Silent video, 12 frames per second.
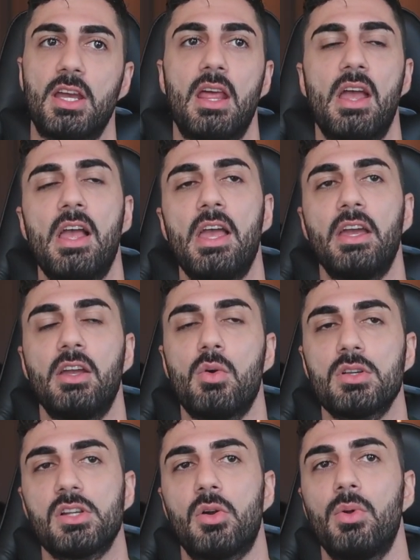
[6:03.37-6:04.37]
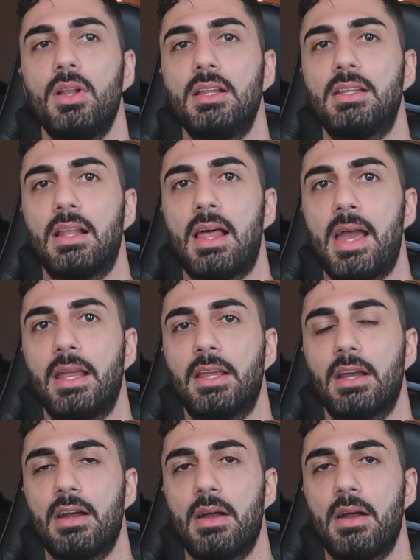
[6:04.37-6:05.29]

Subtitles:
And it wasn't really that like